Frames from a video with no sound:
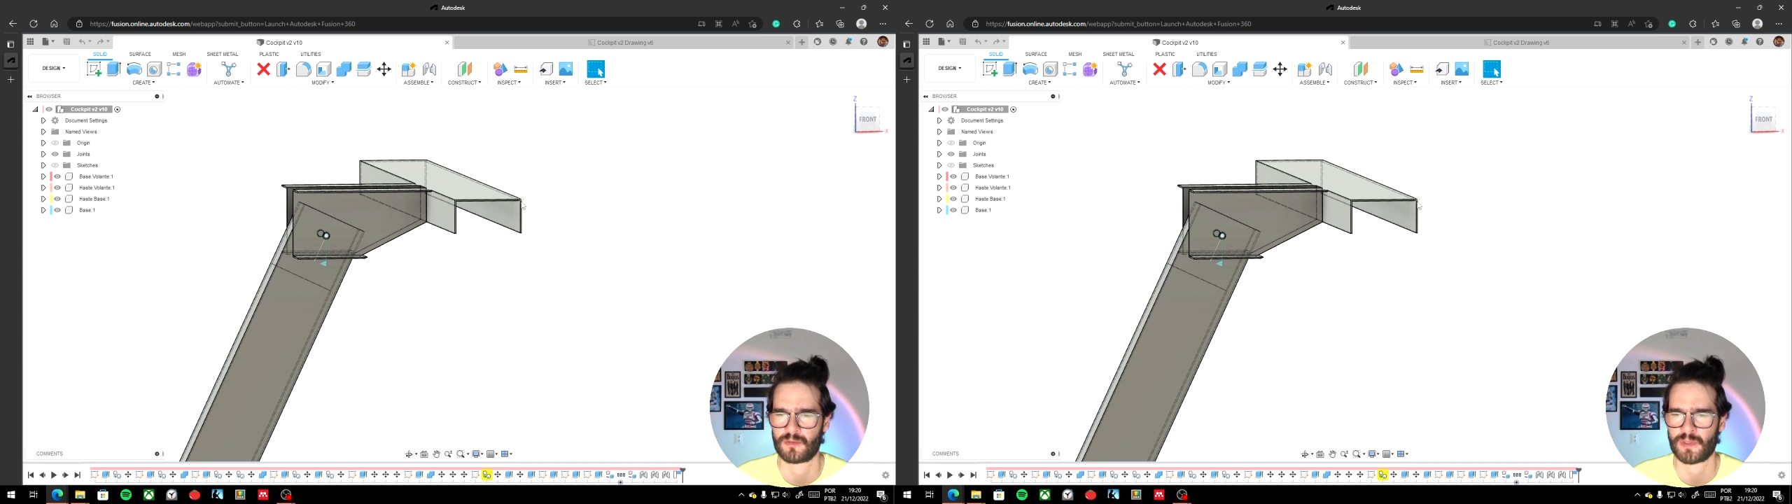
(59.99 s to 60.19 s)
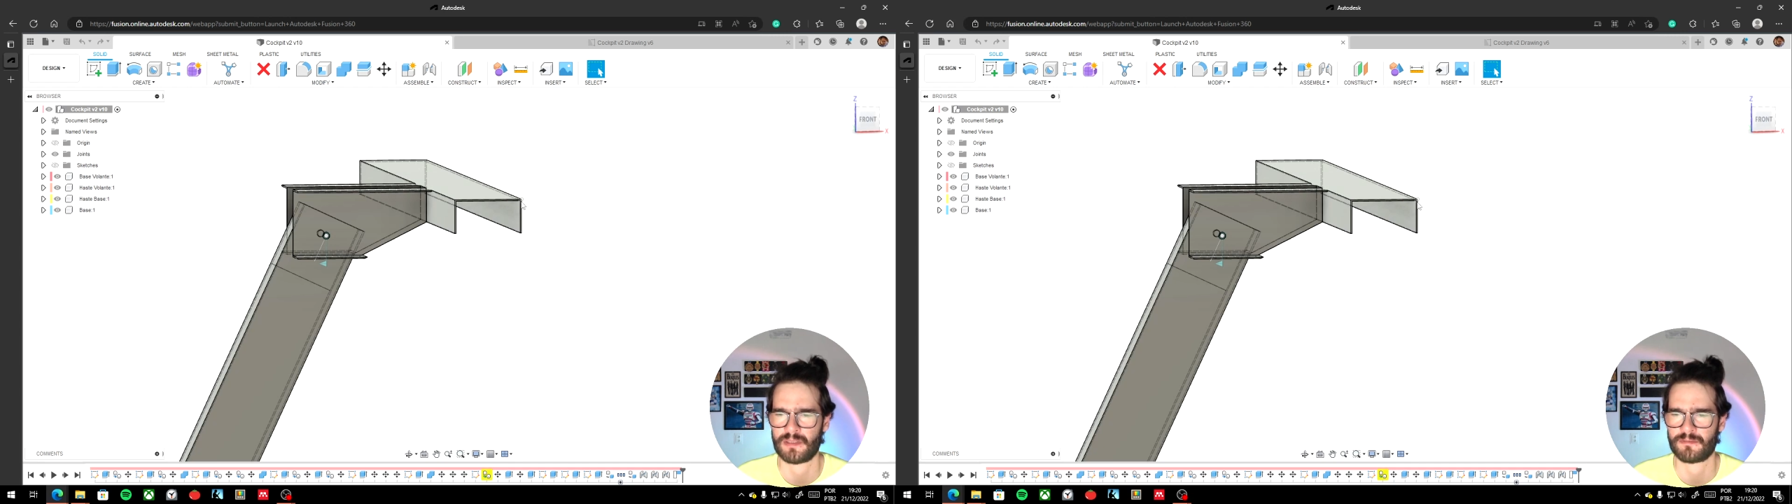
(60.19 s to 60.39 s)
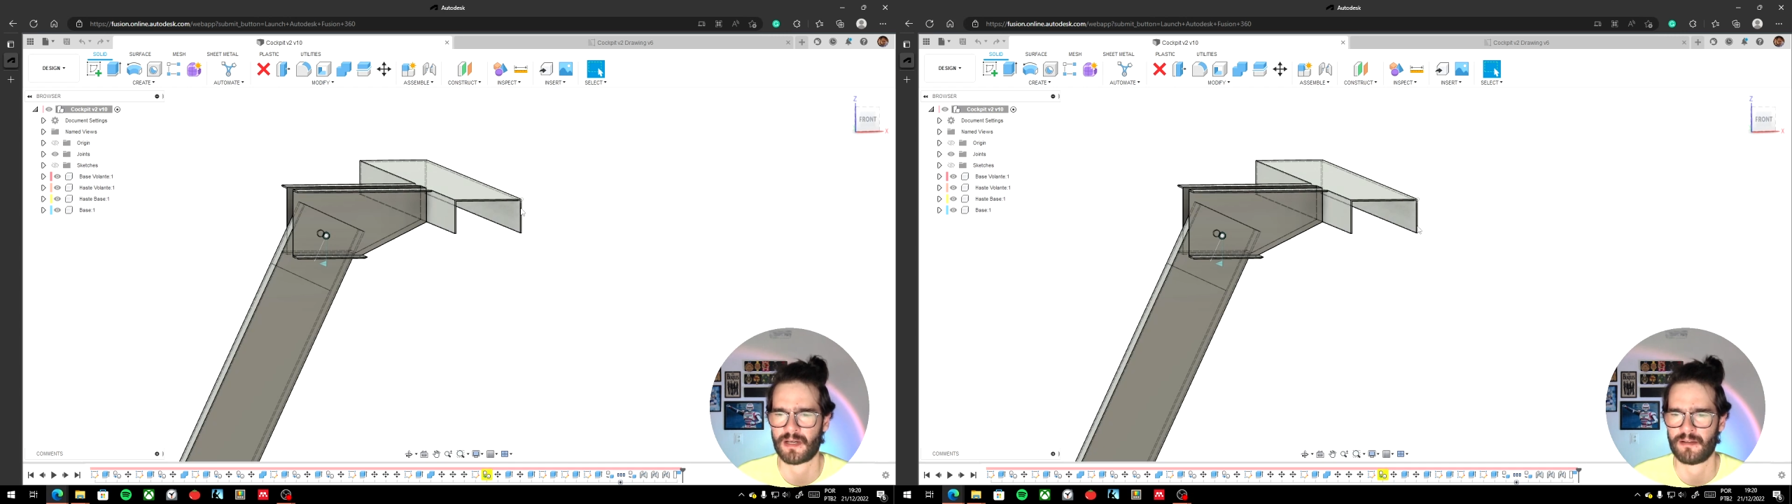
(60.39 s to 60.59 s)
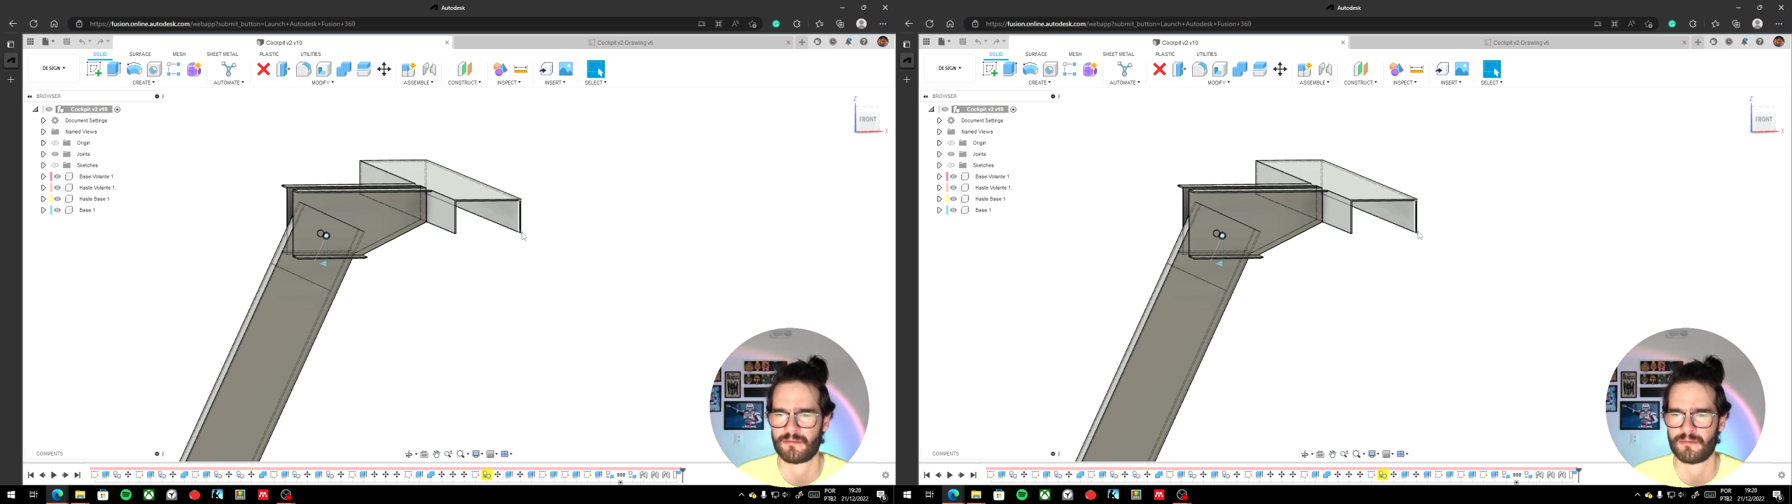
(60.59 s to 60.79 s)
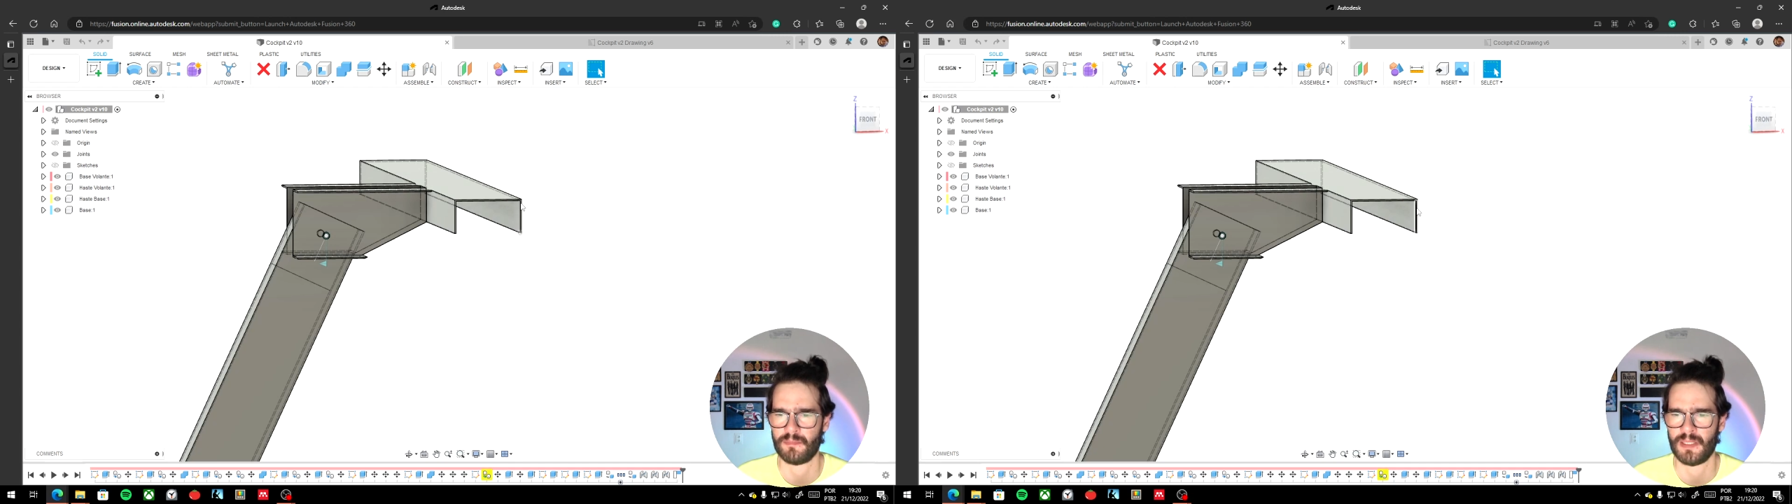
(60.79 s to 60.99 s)
twenty-five
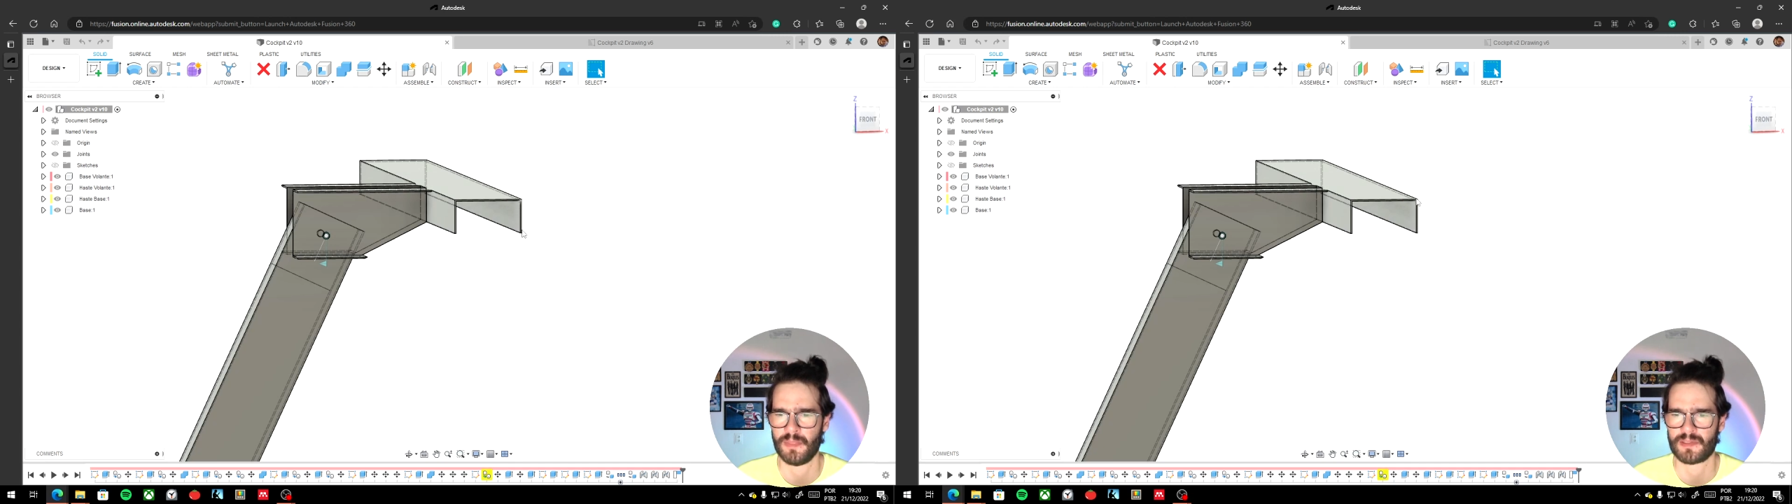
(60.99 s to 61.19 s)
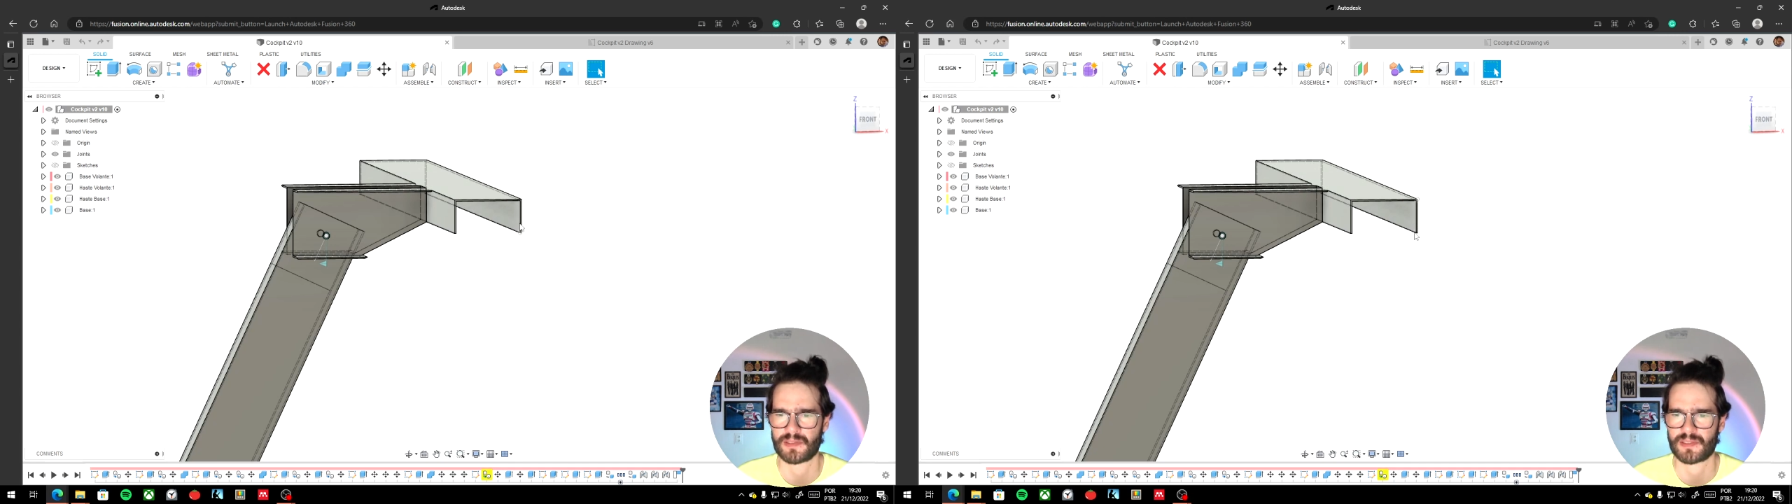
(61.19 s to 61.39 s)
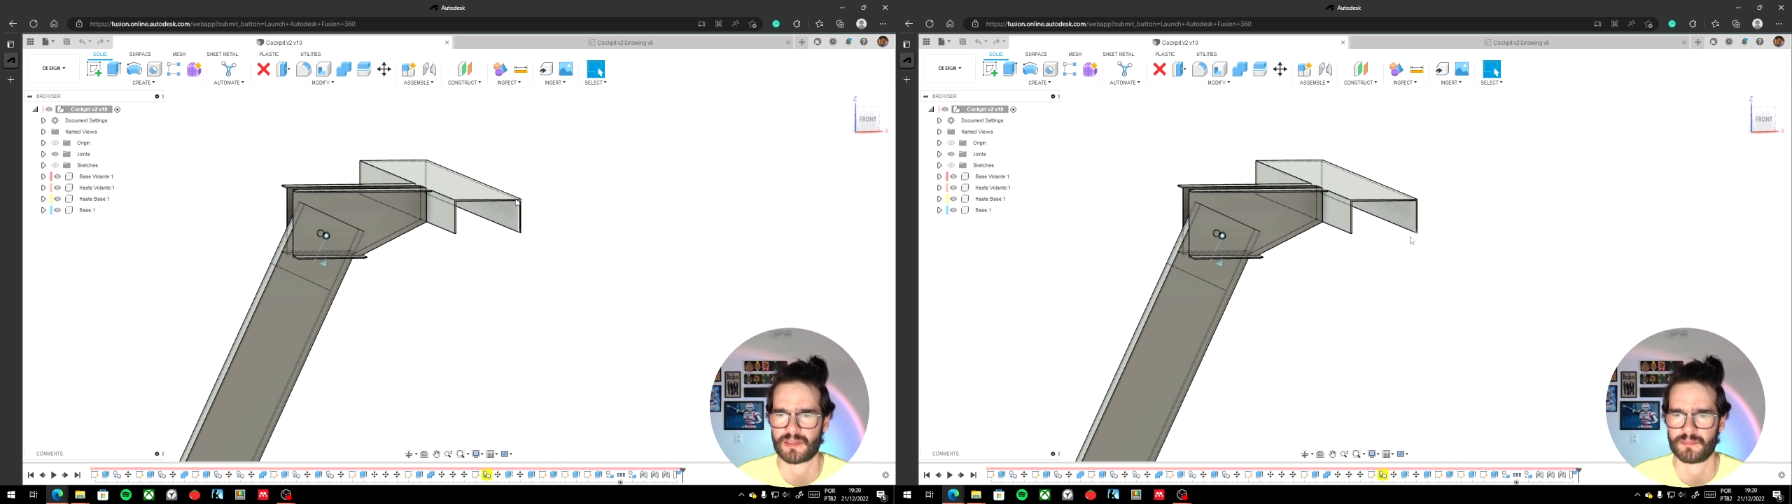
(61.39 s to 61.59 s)
millimeters.